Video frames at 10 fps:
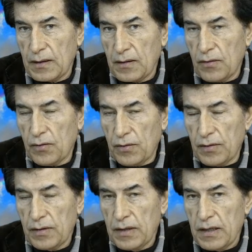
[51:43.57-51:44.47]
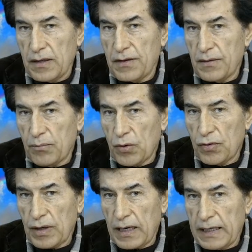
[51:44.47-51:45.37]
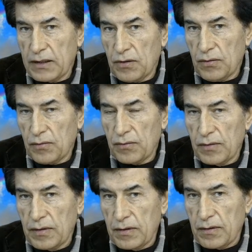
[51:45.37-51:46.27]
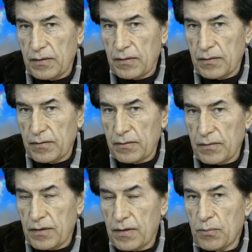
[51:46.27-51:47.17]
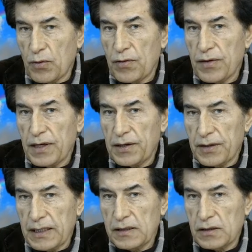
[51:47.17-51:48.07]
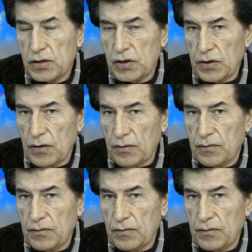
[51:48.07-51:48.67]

Or the more I know, the more there is to know.